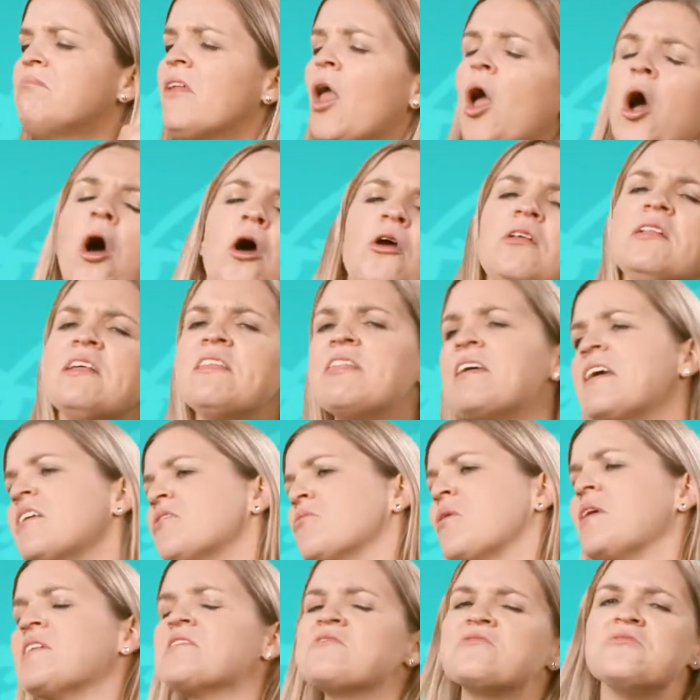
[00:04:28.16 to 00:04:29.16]
only
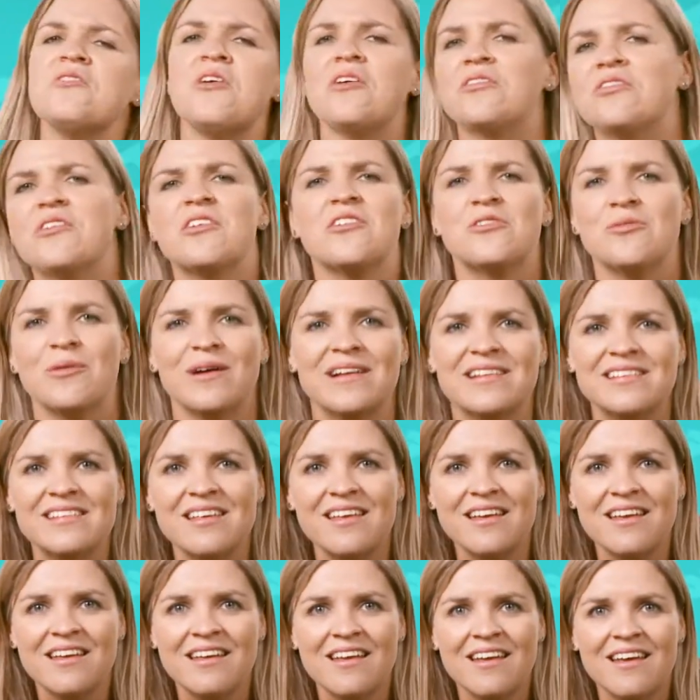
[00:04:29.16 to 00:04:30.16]
these ones, not those ones.
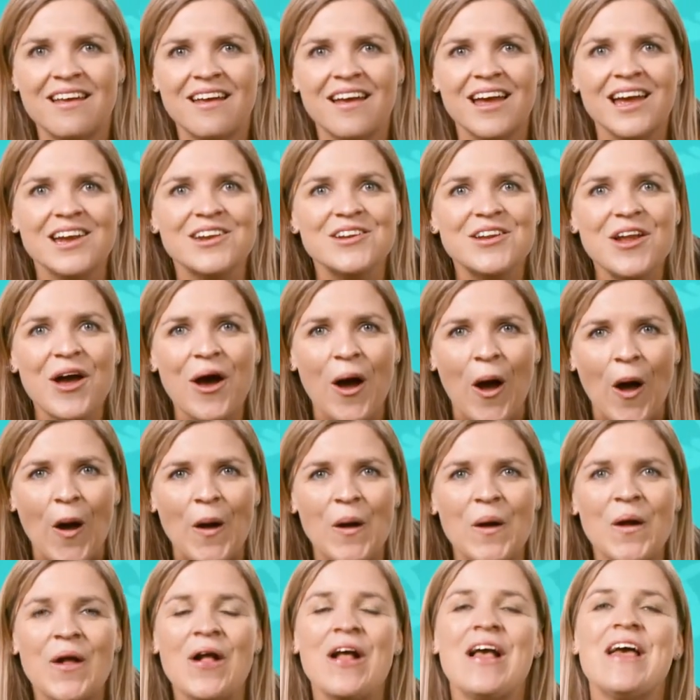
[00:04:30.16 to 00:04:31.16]

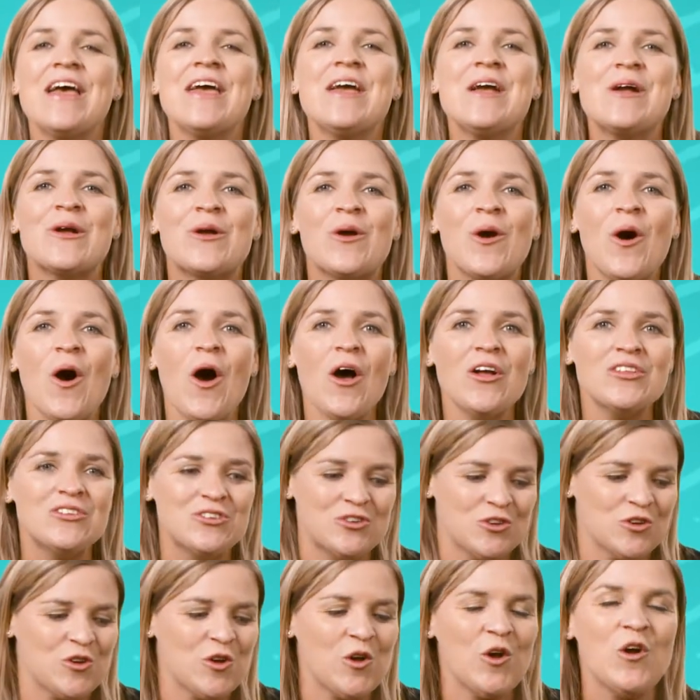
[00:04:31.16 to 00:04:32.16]
No, God
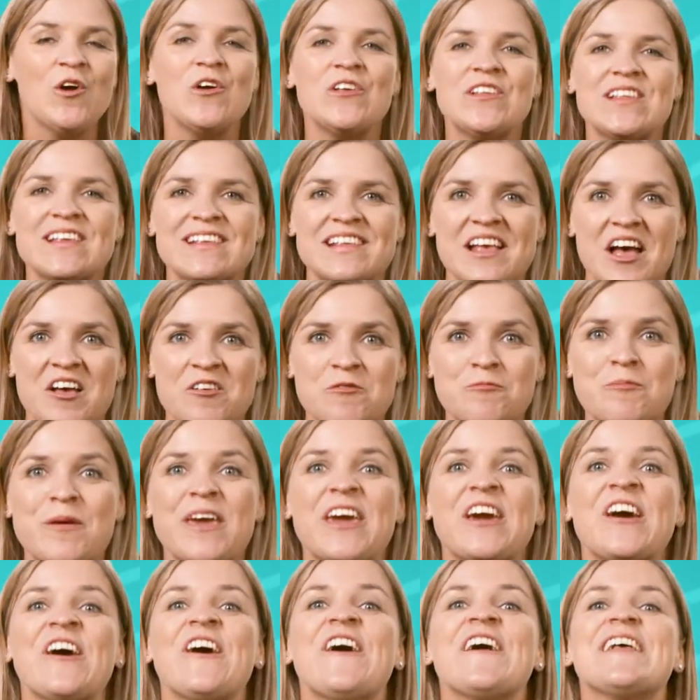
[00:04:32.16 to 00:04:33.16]
chooses us
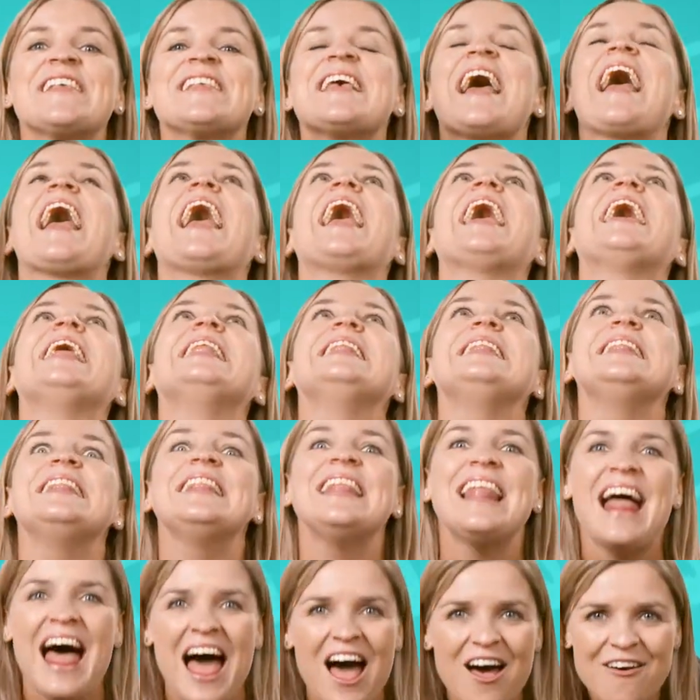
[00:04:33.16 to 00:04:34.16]
because He
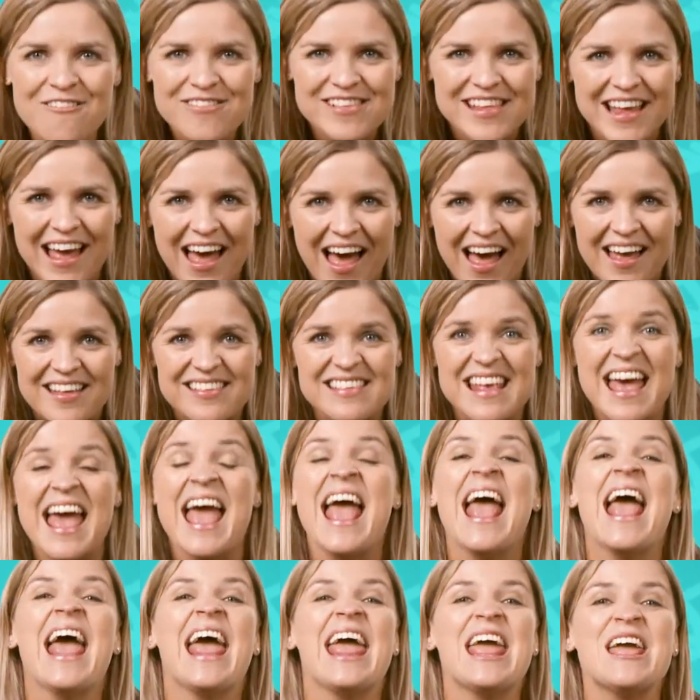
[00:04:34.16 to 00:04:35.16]
loves us.
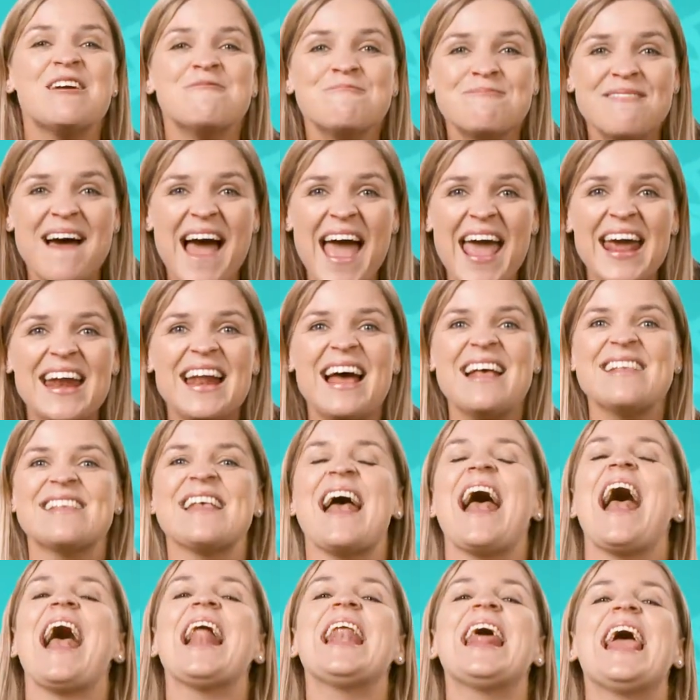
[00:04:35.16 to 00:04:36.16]
He made us
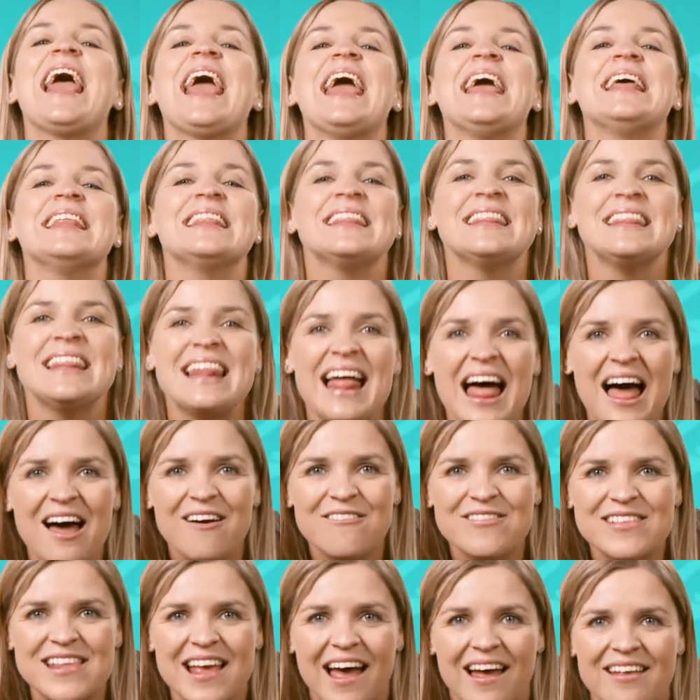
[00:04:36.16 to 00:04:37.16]
and He
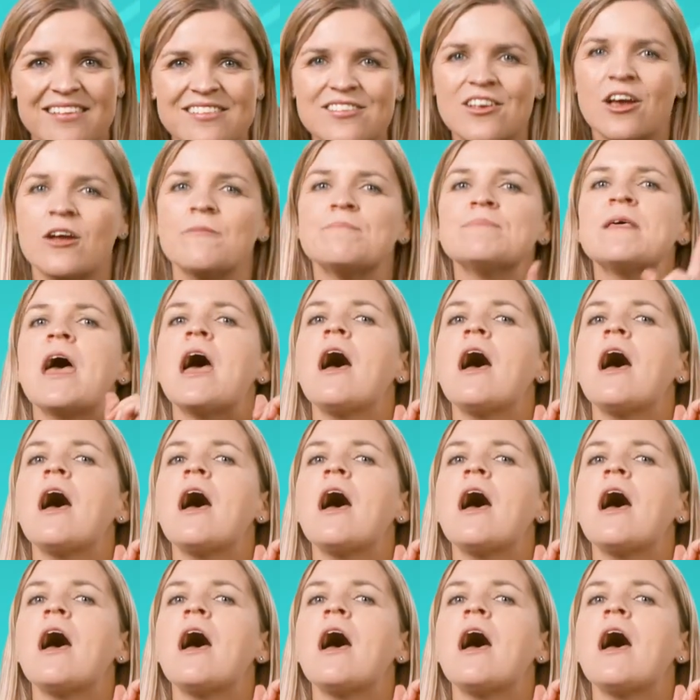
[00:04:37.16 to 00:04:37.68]
loves us. So I